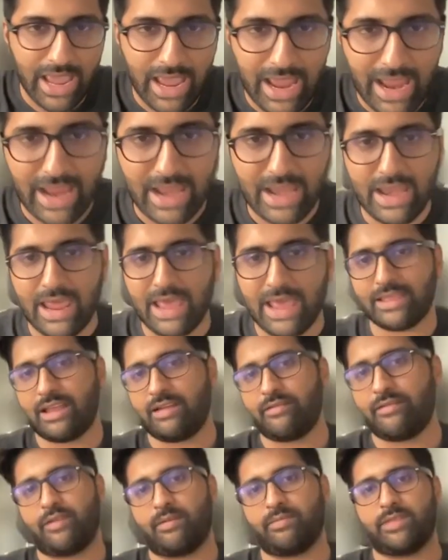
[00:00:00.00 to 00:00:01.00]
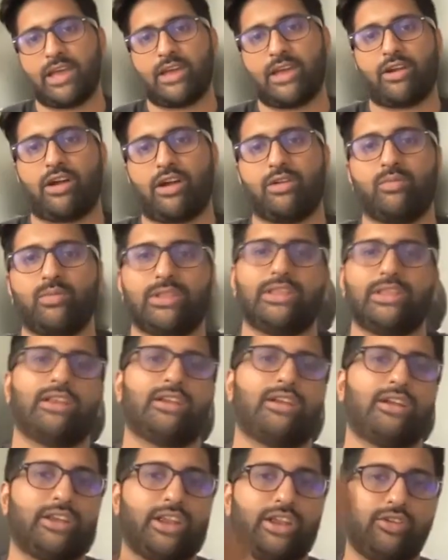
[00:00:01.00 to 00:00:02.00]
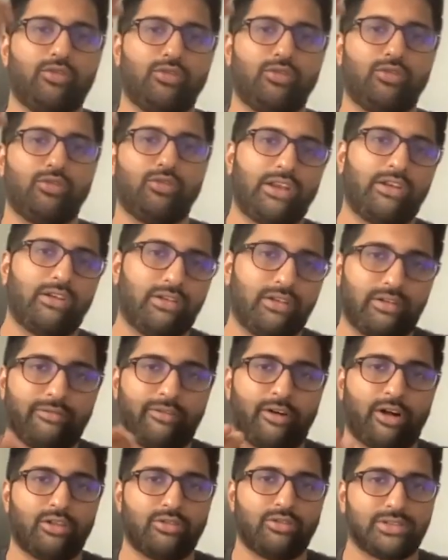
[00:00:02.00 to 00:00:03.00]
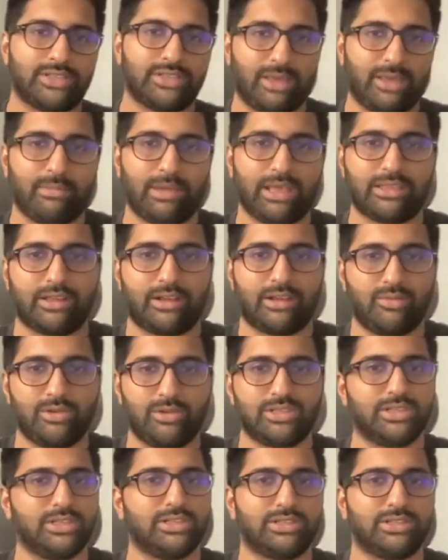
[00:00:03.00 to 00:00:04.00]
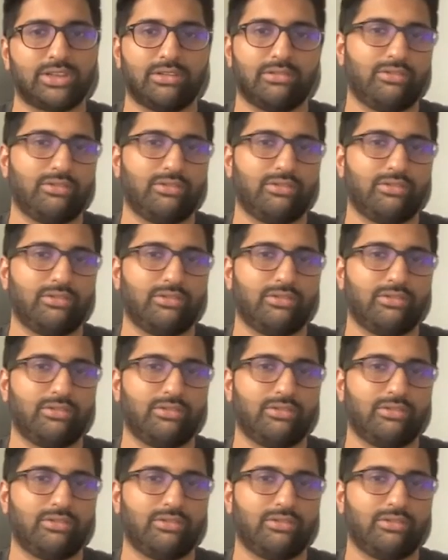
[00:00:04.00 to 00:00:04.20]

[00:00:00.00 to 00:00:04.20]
And then from there on, we then continue to then follow the same method, which is